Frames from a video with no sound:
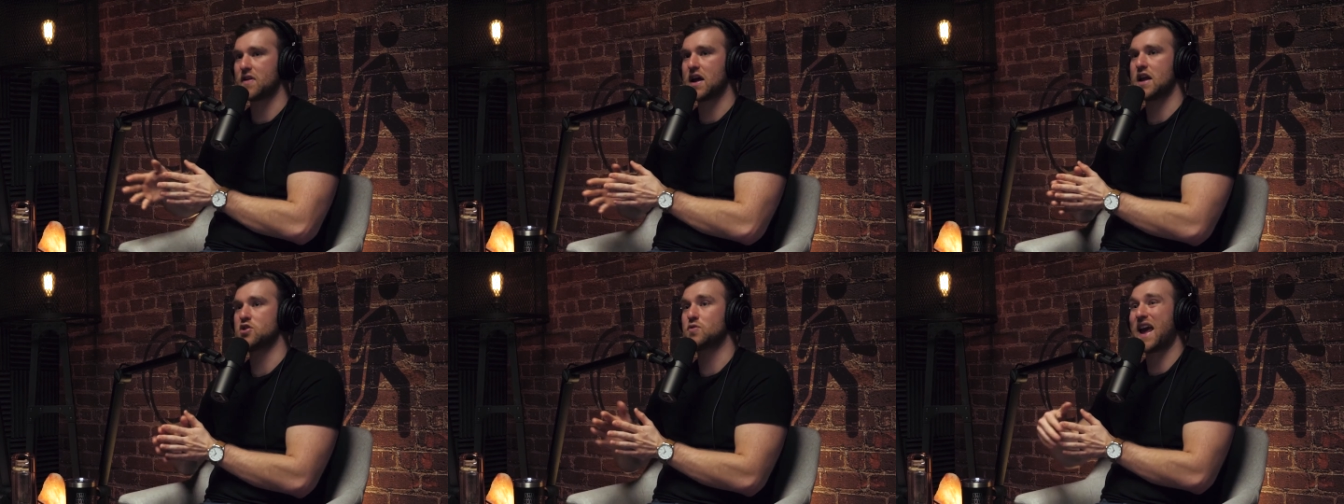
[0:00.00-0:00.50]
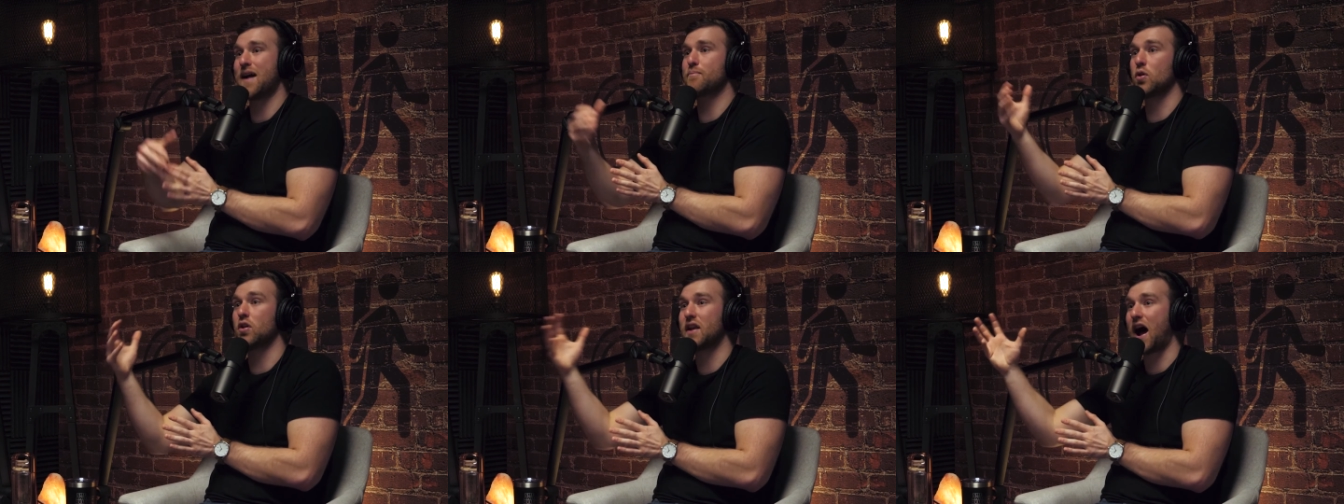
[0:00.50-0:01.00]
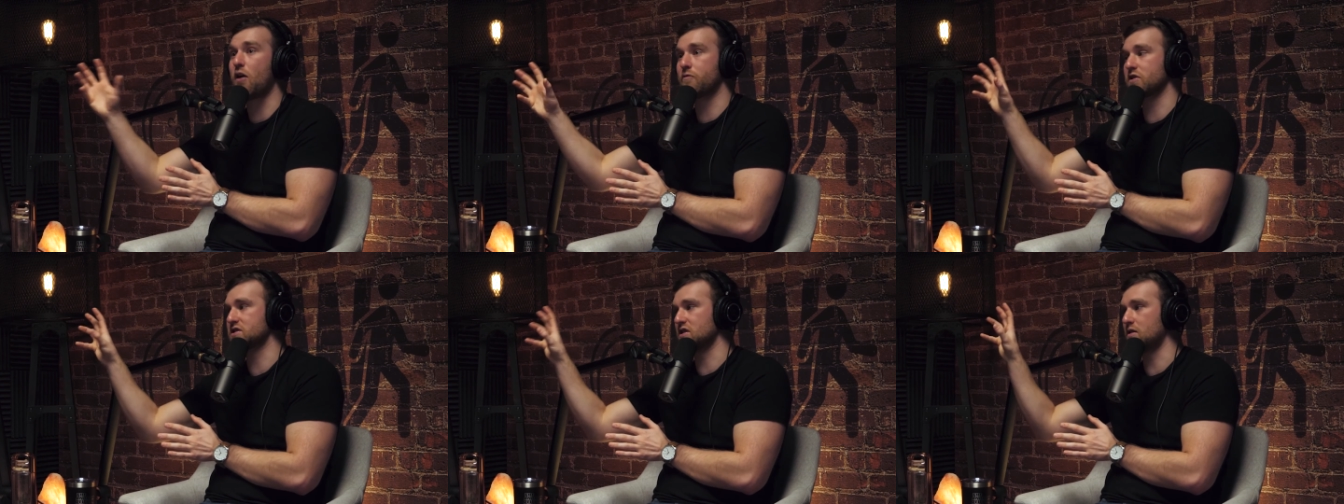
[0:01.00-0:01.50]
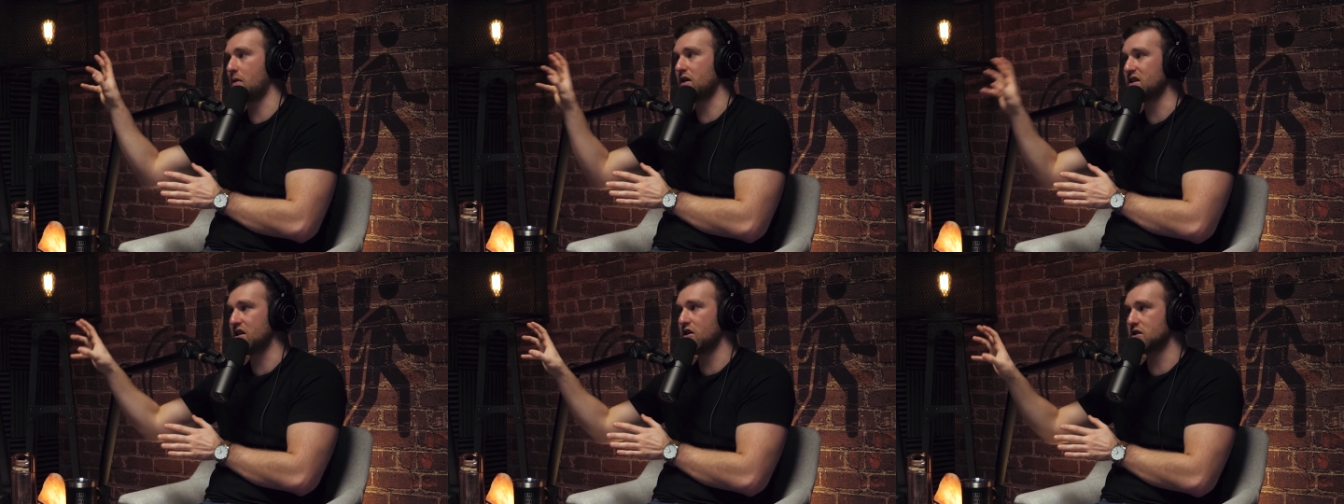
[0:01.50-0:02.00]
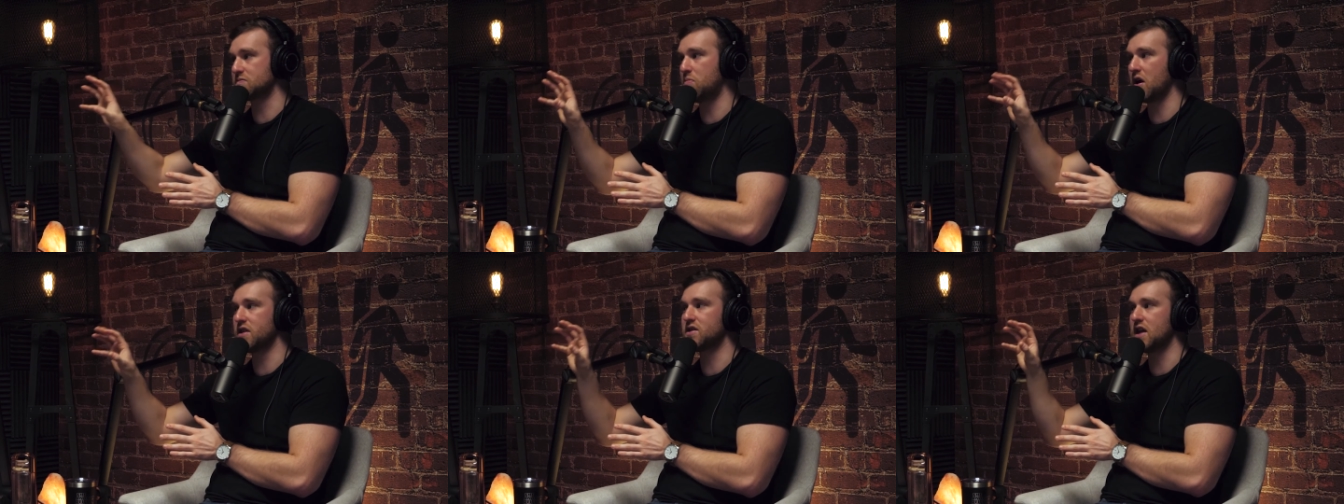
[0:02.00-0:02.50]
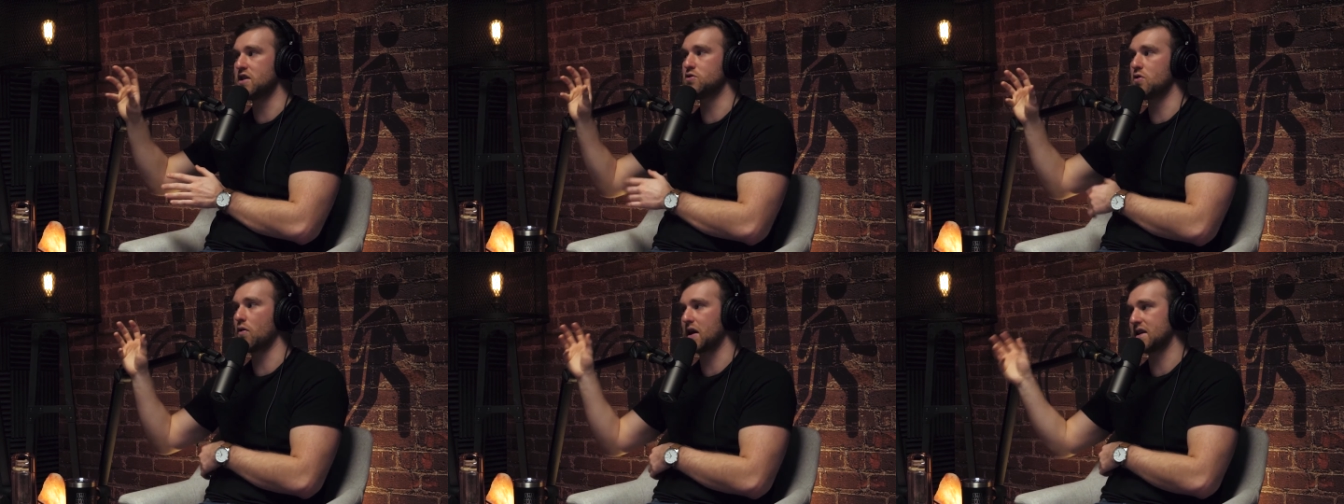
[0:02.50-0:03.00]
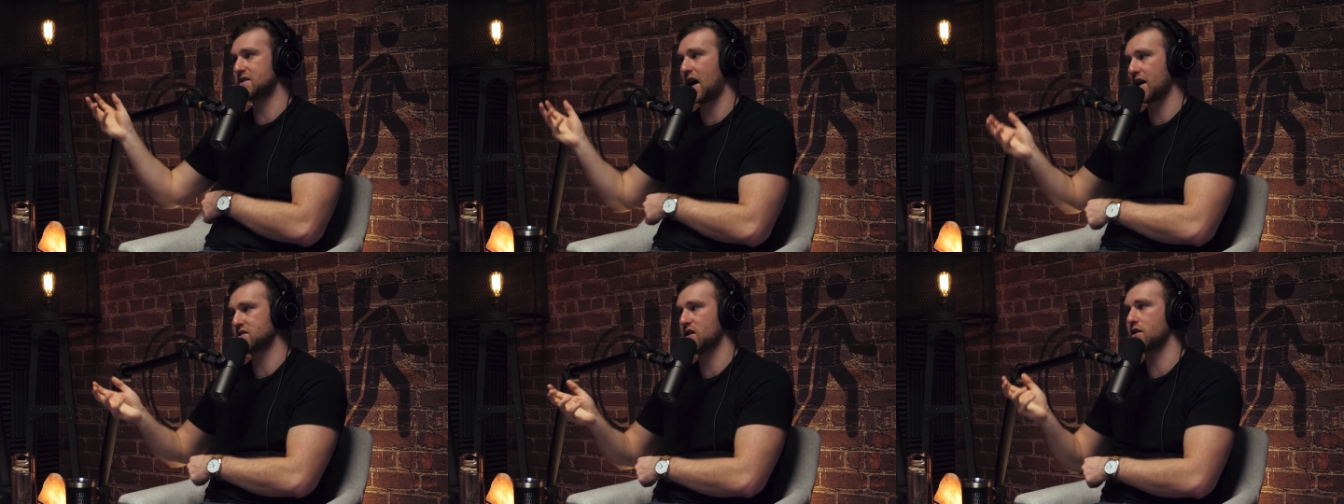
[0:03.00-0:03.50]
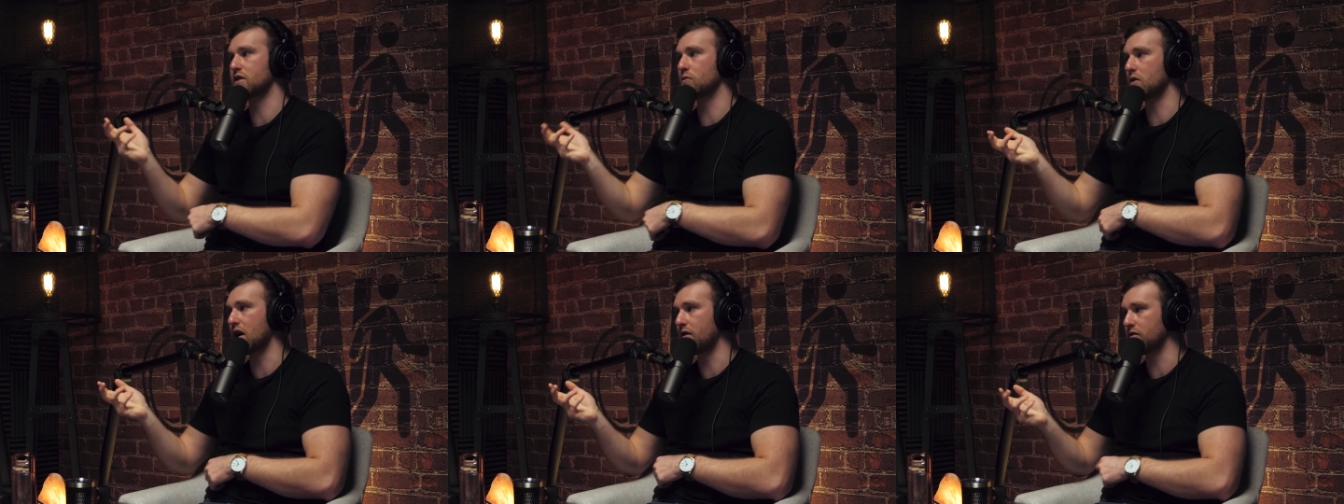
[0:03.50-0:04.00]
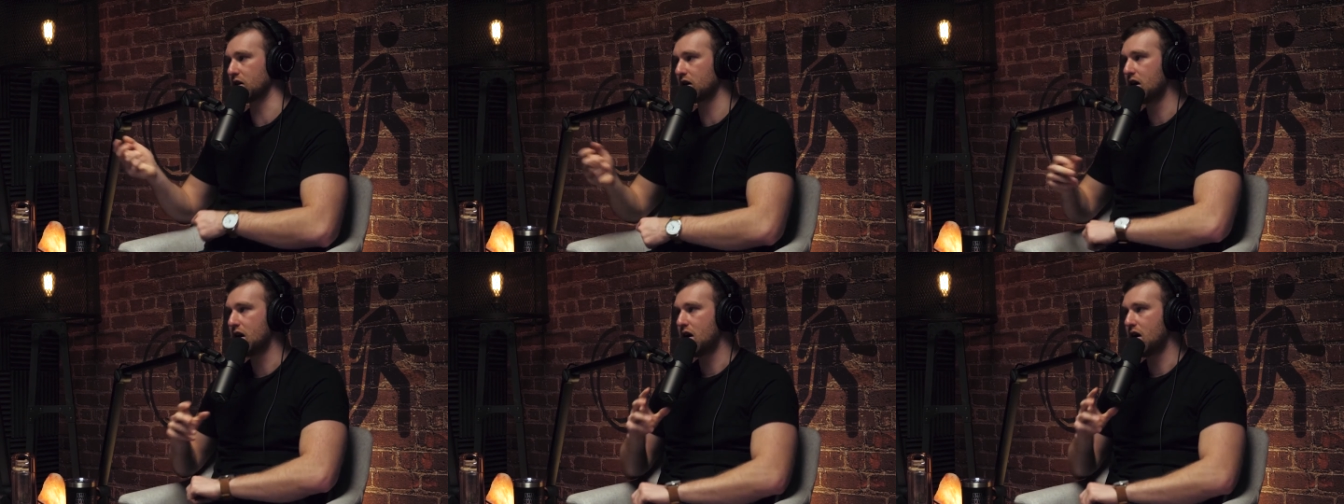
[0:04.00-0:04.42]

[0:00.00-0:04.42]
it and you can't pull it out for a certain amount of years, but then you don't get taxed on it or whatever.